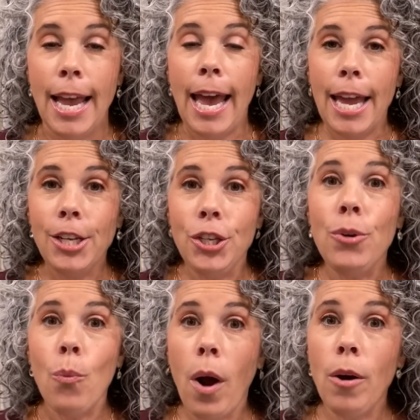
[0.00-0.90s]
and you
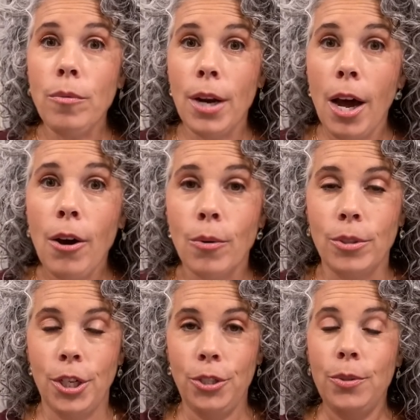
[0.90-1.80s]
won't know
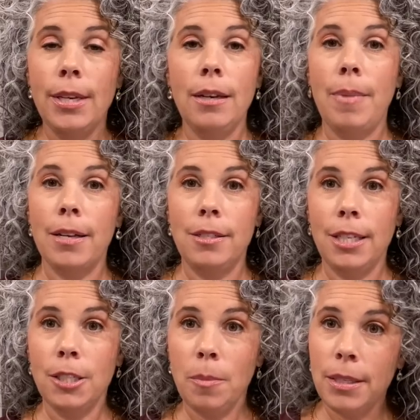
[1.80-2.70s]
till you get about
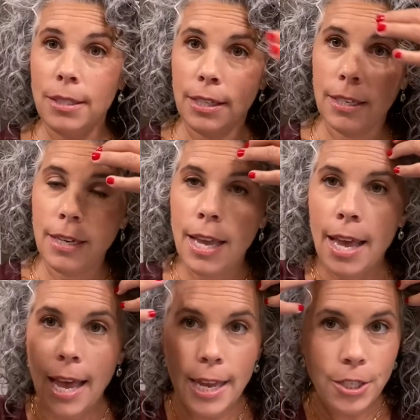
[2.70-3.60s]
six months in
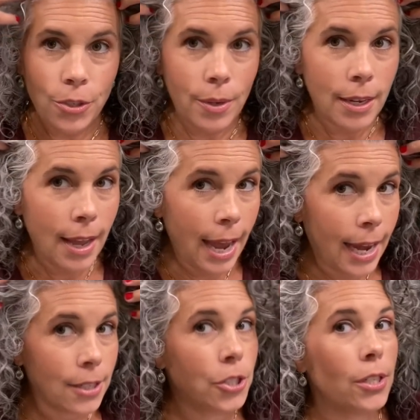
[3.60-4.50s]
and you can
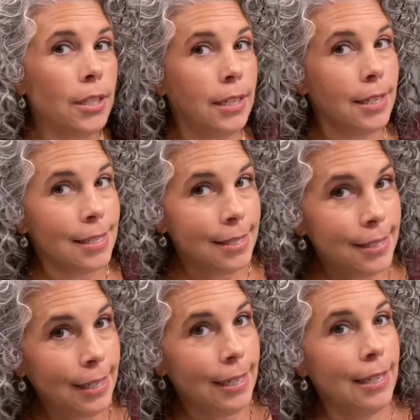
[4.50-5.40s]
actually
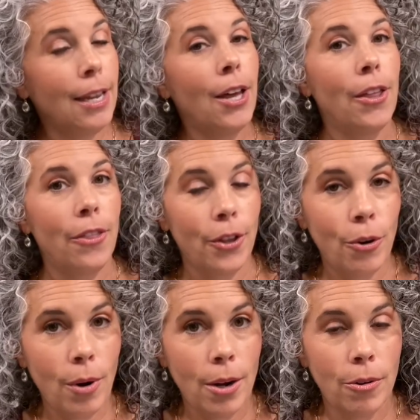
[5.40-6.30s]
see the
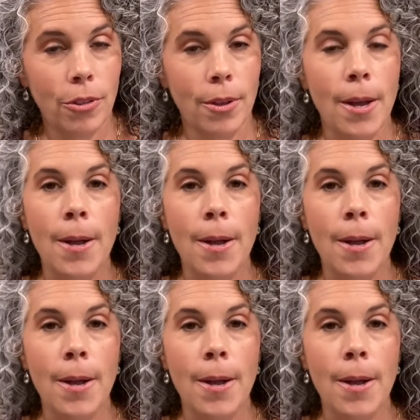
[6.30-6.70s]
growth.